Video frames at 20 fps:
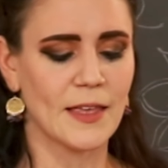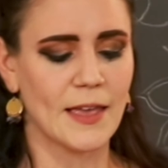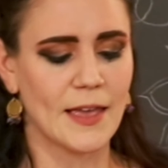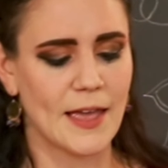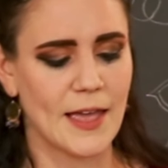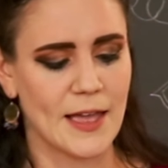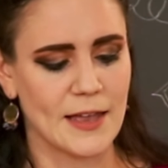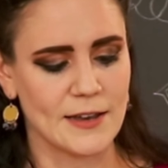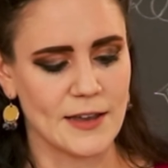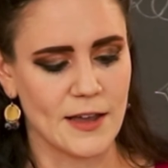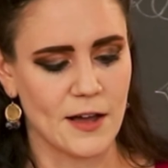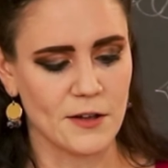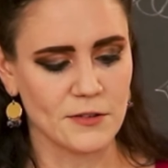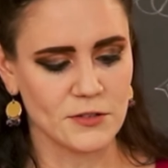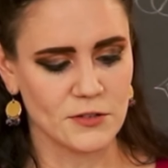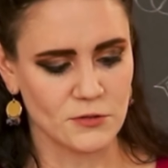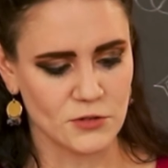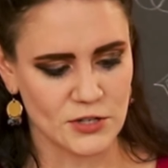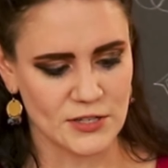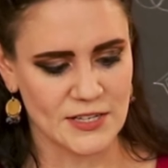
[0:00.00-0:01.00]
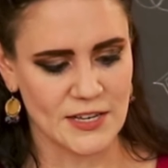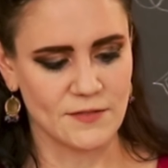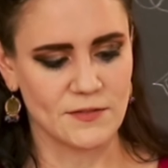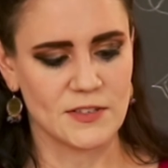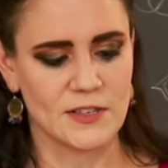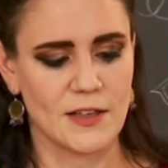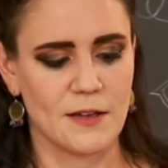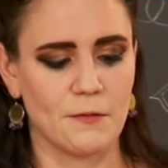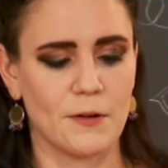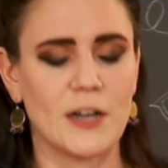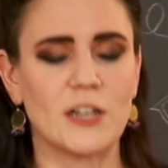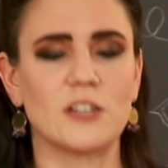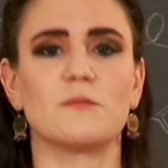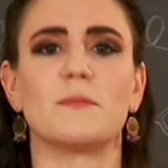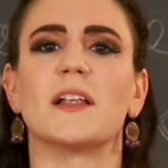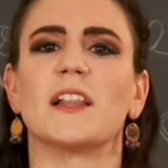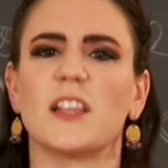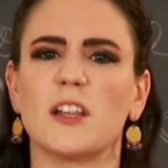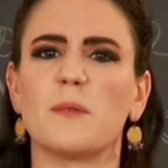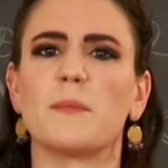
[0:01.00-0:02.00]
and it also just gives the
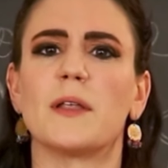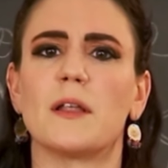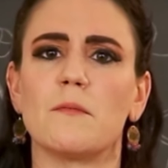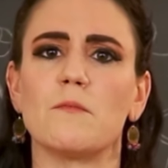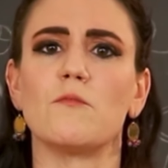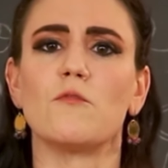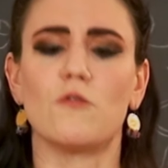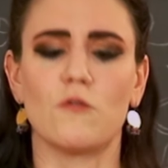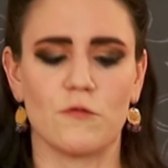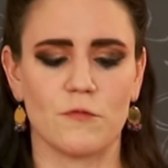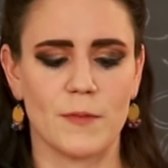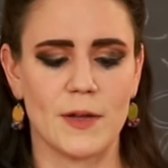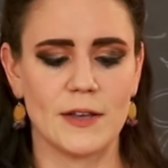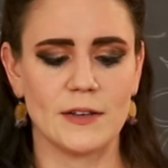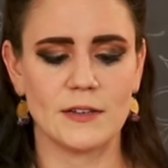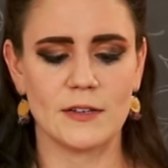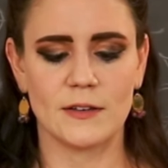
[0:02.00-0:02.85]
arrangement a little bit of movement.